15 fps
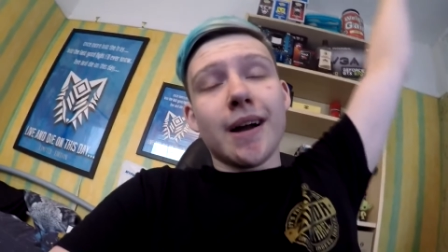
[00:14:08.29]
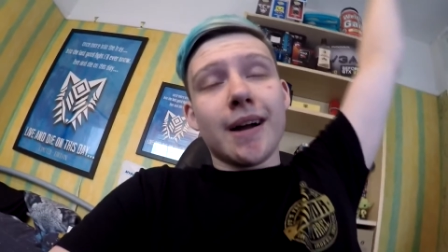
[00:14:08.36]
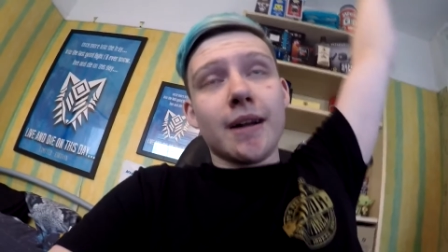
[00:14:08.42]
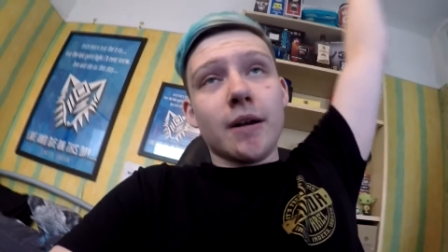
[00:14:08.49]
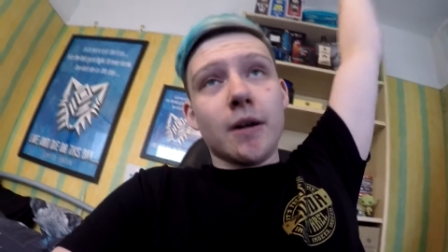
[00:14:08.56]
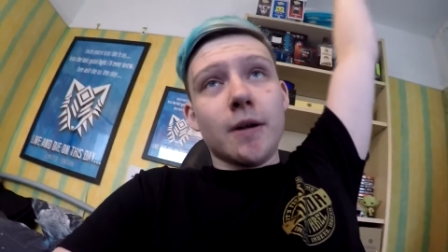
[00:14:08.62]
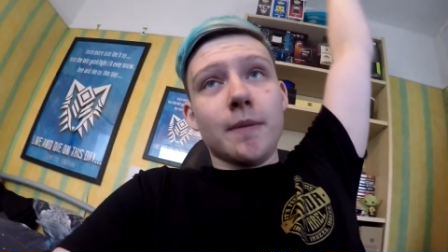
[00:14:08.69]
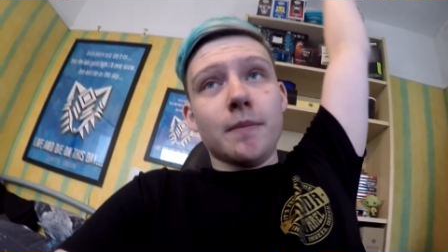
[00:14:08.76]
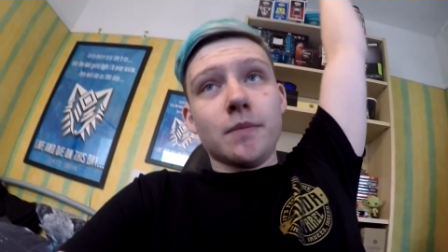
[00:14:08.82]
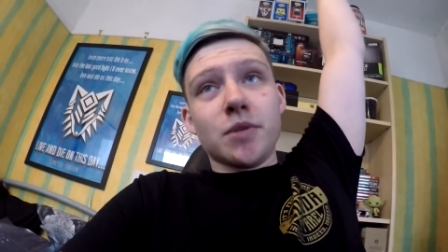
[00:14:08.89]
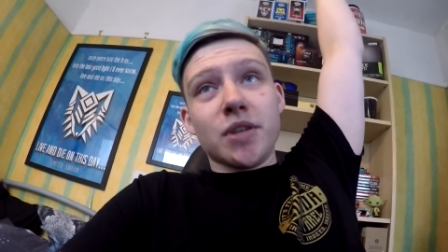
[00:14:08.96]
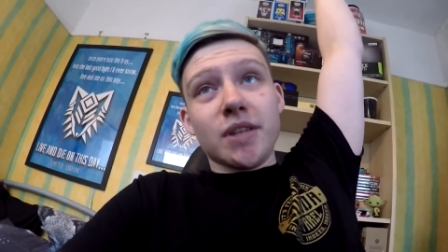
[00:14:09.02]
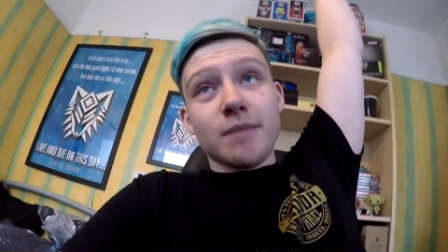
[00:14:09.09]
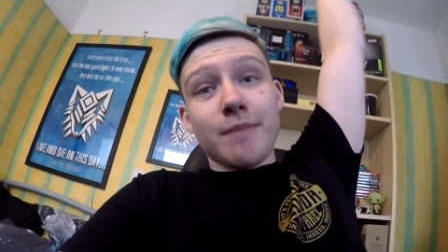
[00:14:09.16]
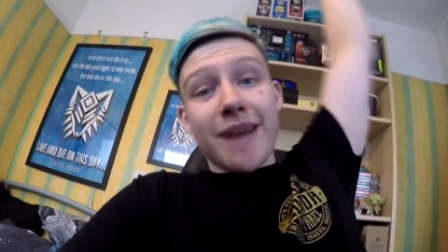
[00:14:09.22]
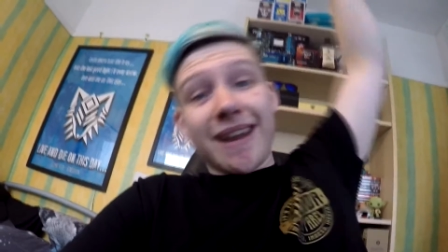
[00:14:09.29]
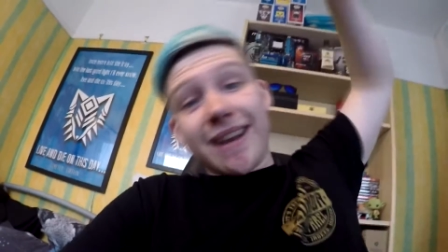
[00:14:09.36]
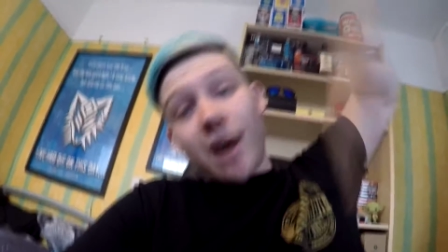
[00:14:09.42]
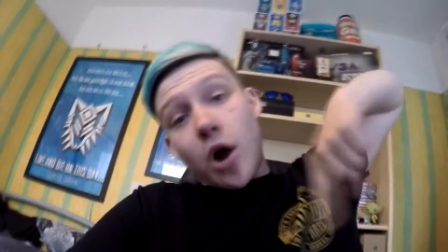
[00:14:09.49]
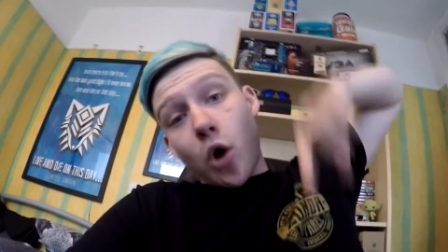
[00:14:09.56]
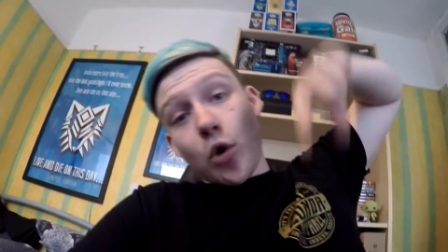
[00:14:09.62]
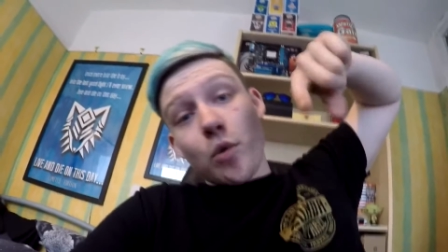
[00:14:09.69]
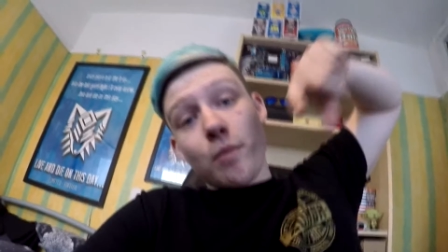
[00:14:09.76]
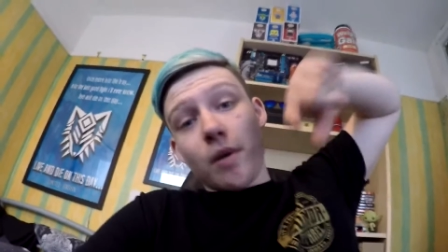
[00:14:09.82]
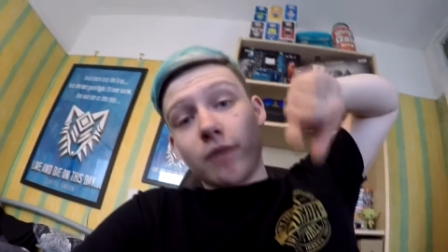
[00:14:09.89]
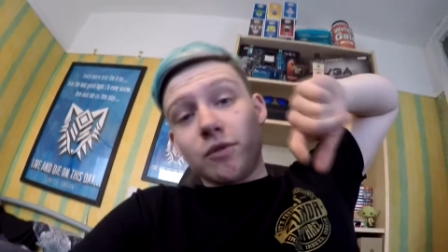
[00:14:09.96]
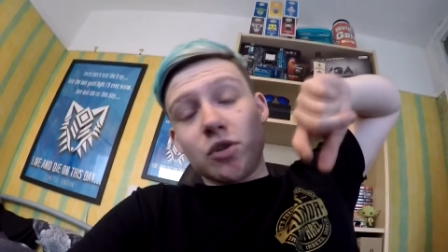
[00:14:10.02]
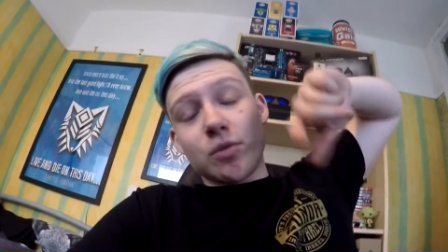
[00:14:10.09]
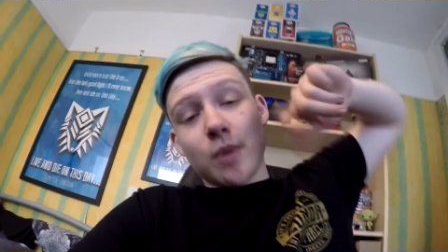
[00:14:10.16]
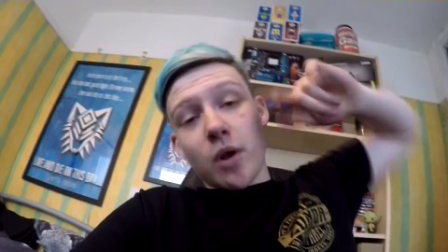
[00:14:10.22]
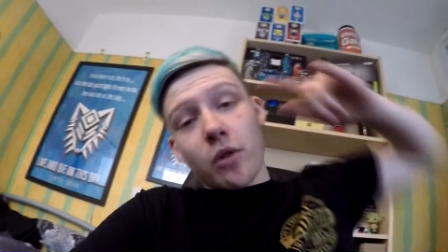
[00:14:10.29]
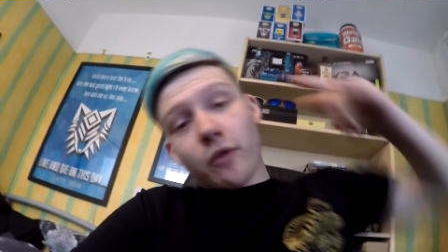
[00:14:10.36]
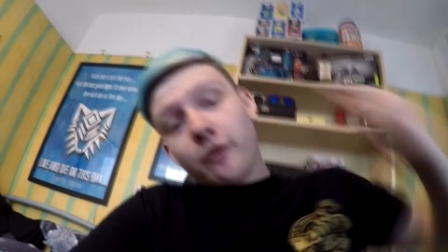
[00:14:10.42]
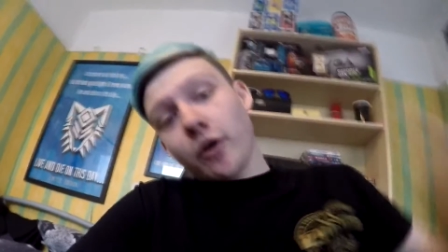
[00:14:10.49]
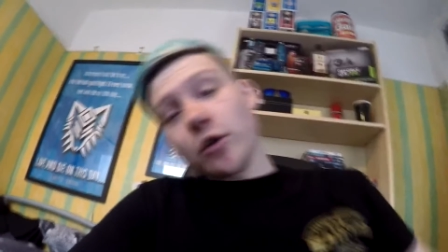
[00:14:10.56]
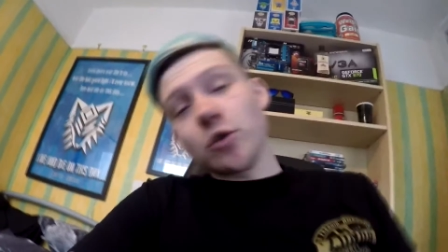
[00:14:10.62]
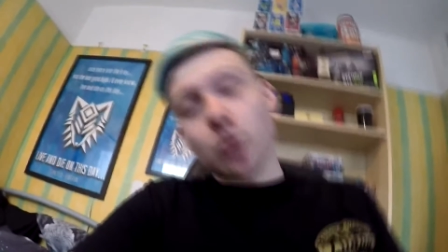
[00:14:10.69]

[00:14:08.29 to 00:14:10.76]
Um, she's made it home. I've just been on the phone